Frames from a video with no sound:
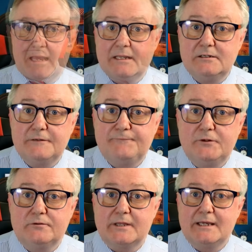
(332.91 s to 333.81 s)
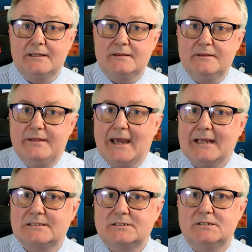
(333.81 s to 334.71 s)
And if you think
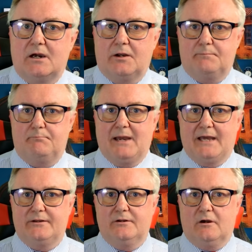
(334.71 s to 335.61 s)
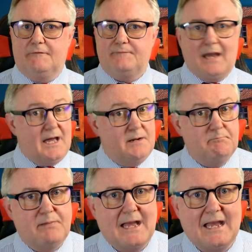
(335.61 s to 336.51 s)
that's not bad enough,
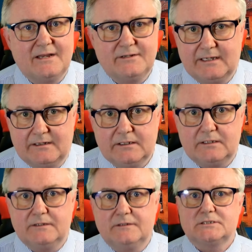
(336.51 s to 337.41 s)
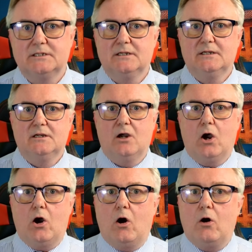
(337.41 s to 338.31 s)
and bad it is,
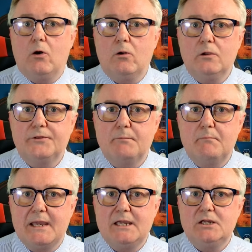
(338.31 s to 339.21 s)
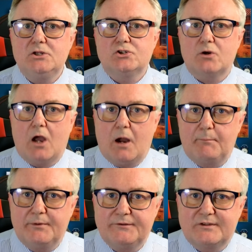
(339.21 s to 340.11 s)
all the major
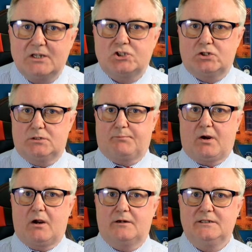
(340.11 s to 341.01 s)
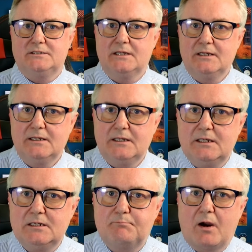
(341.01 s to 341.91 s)
opposition parties
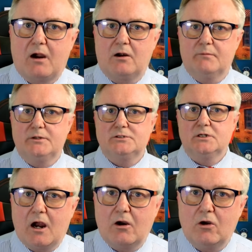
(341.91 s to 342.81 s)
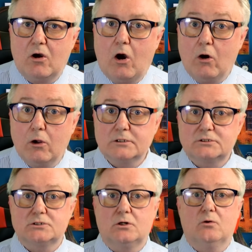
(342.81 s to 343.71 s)
in Parliament are
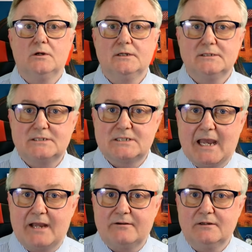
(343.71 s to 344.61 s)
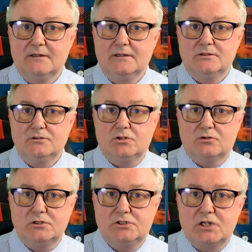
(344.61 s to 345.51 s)
also set to
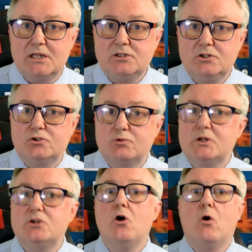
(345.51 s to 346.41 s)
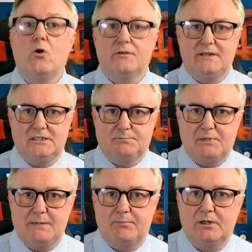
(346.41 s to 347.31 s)
continue to ignore these
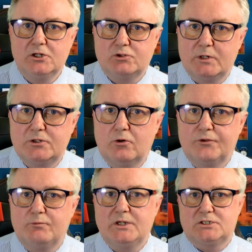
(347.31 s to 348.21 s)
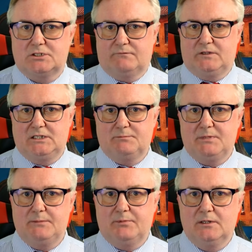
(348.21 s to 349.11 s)
people, to ignore the wishes of these
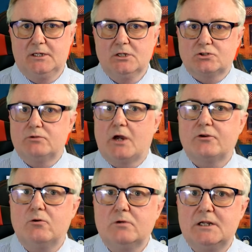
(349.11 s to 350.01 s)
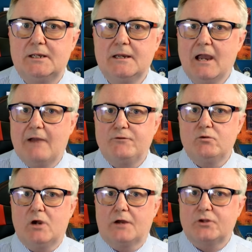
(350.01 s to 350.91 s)
people. So not only have
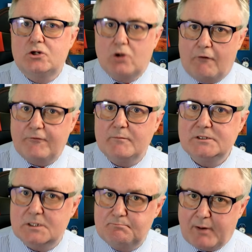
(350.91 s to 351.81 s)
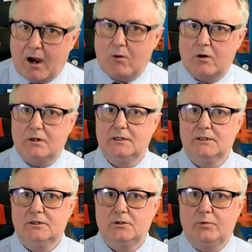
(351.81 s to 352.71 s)
you got the government in power,
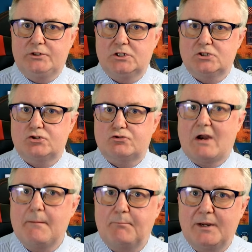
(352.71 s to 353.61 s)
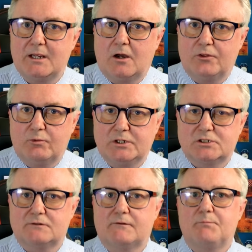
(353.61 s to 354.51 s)
which is trampling on the
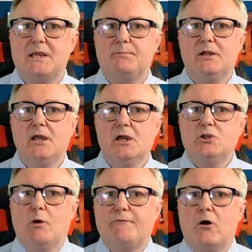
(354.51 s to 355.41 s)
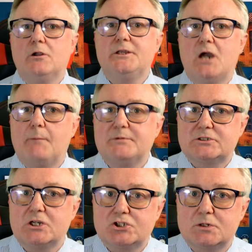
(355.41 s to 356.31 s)
wishes of the people, you have all the
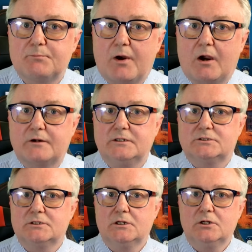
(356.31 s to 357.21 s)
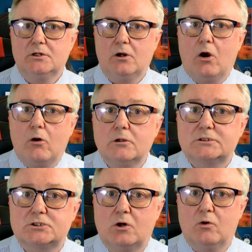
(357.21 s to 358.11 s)
opposition parties
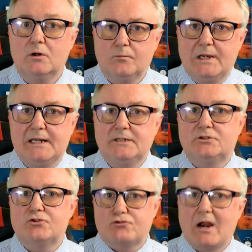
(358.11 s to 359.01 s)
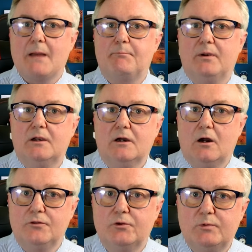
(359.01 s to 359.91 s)
also willing to trample
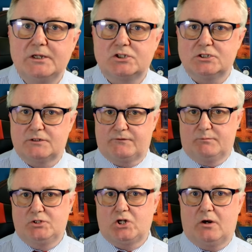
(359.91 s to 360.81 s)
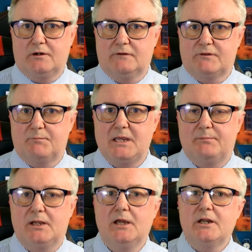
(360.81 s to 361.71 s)
on the wishes of the majority of the
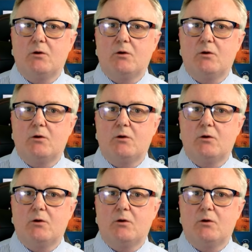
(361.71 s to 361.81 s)
people.